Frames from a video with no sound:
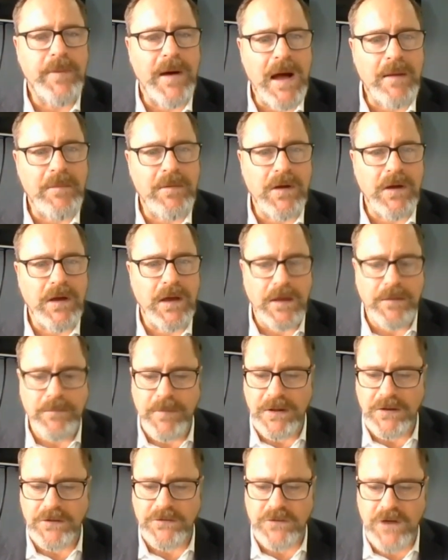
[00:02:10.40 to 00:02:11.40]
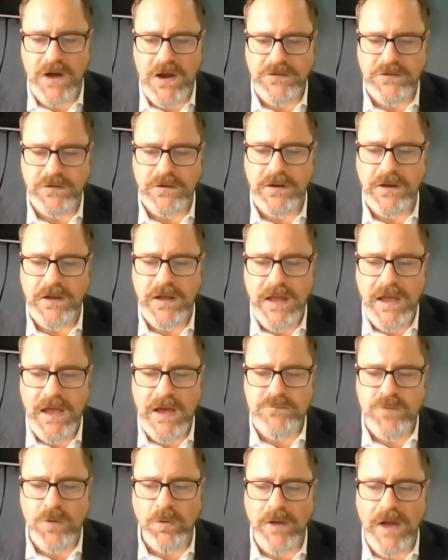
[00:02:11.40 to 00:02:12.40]
The Obama administration
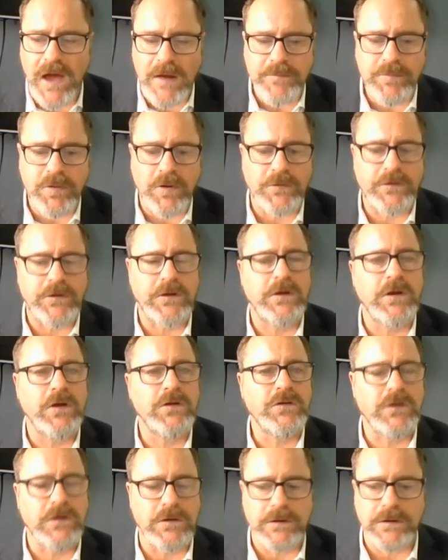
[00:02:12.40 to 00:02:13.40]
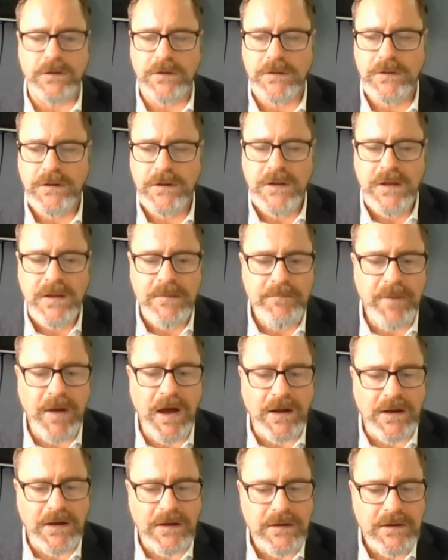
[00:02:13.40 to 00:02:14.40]
had ruled out prosecution,
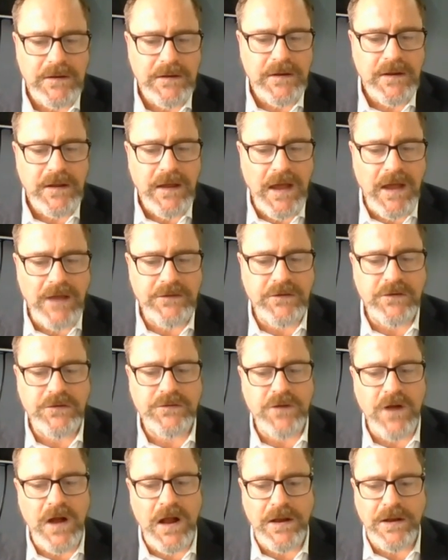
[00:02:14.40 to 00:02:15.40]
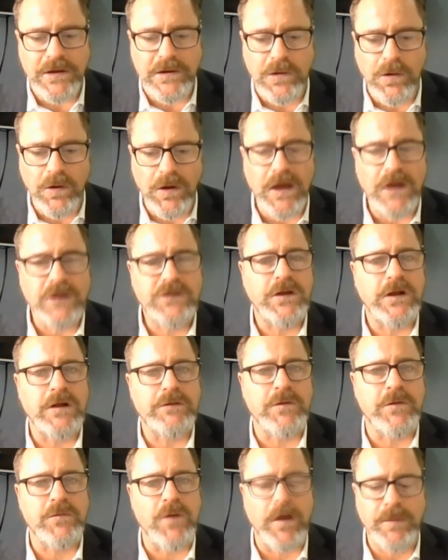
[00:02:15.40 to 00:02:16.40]
but as Australian lawyer
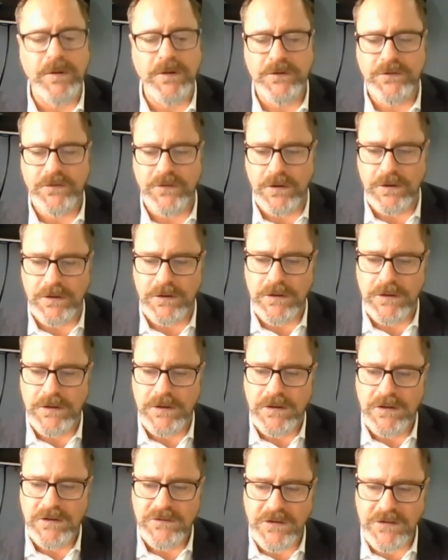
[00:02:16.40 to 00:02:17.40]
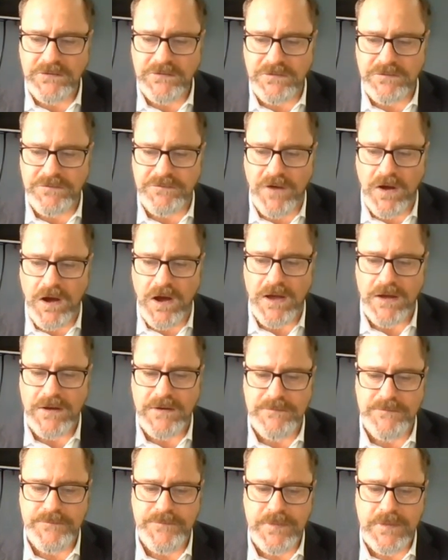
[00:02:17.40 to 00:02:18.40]
Jennifer Robinson
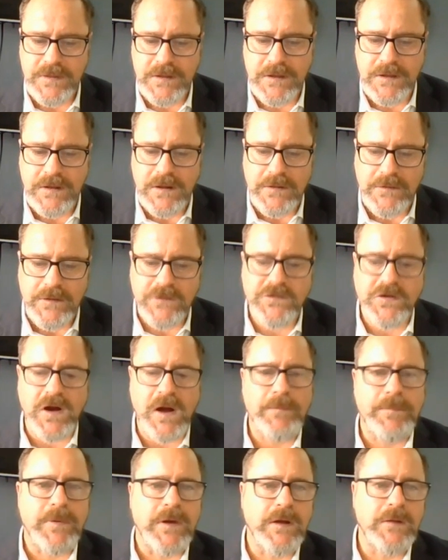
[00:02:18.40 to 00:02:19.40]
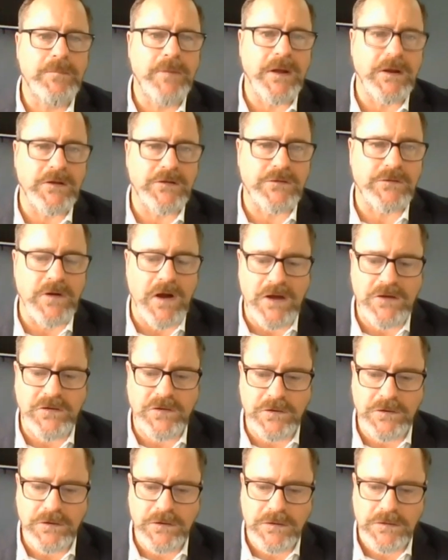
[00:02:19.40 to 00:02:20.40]
testified, the Trump
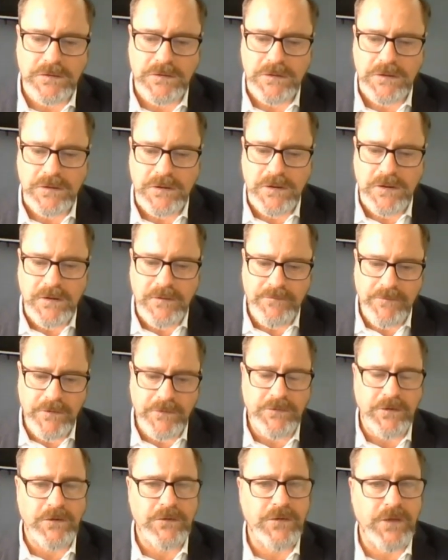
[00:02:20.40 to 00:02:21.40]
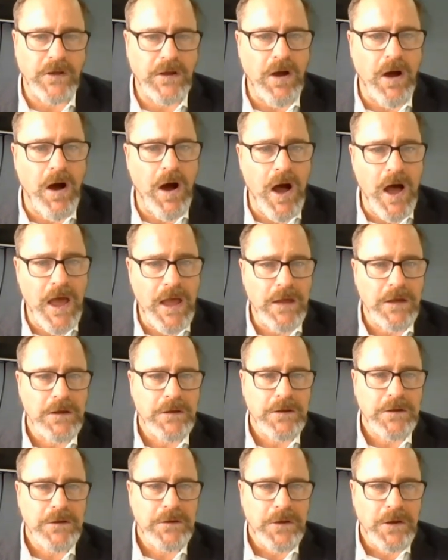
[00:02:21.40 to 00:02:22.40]
administration, this is the
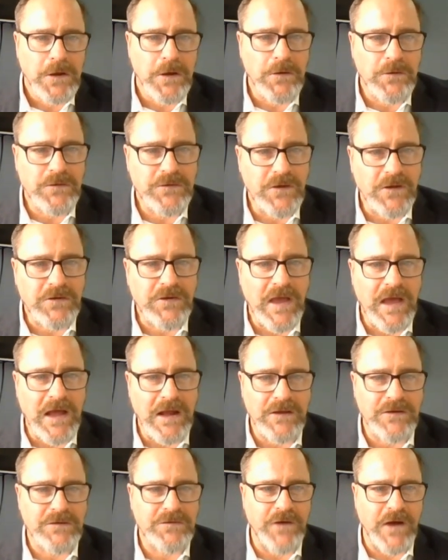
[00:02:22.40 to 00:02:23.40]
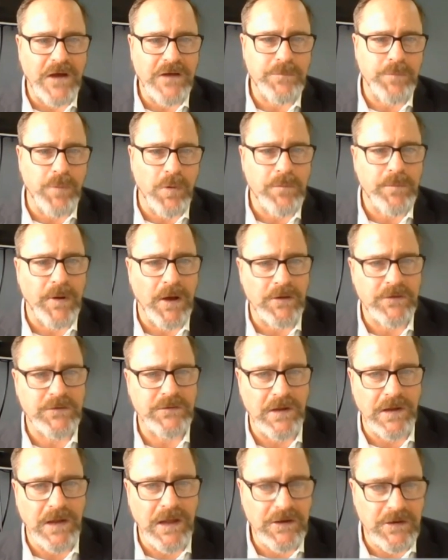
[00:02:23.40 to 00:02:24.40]
guy who's just had his Facebook
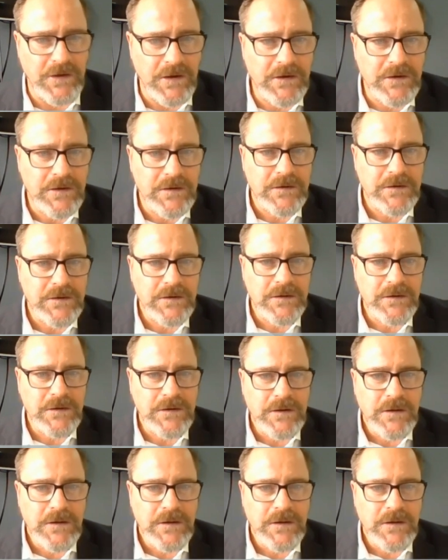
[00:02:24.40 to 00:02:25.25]
post deleted